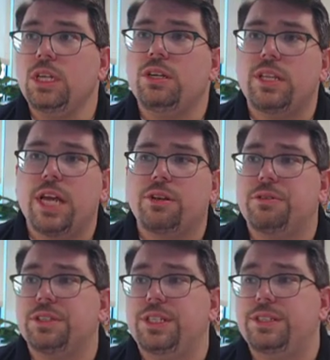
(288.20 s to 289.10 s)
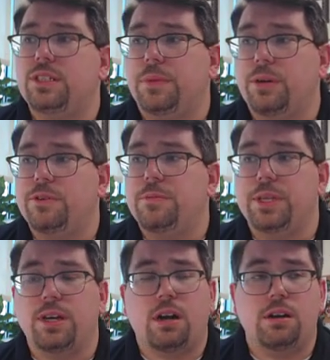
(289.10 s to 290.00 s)
to the endocrine system are going to be
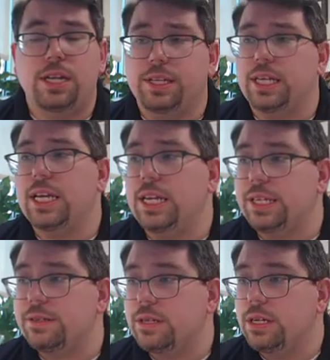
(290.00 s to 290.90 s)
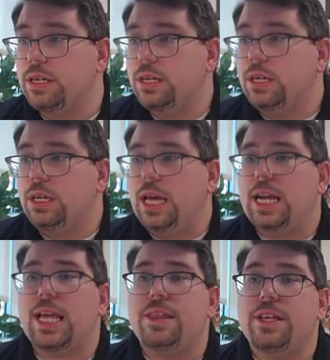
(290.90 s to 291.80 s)
the heart and the kidneys. And
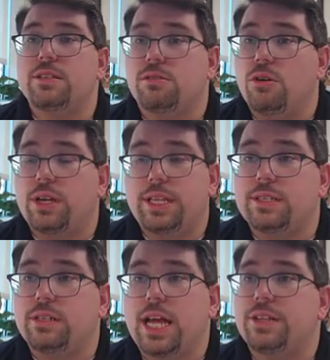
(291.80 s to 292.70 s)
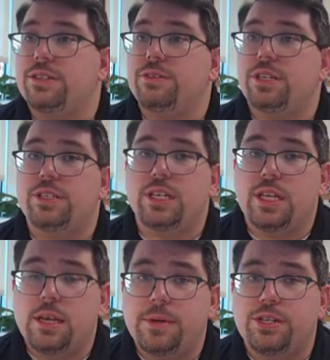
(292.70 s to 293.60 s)
again, these glands, as you can see in
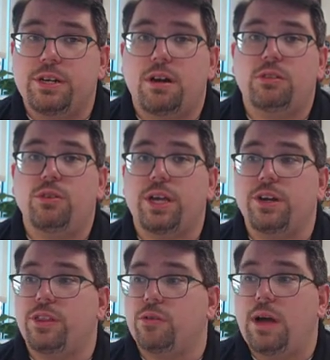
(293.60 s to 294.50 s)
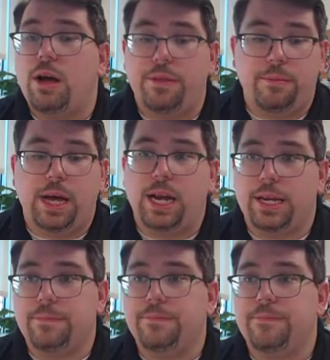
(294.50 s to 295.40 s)
the image here, are located throughout the body.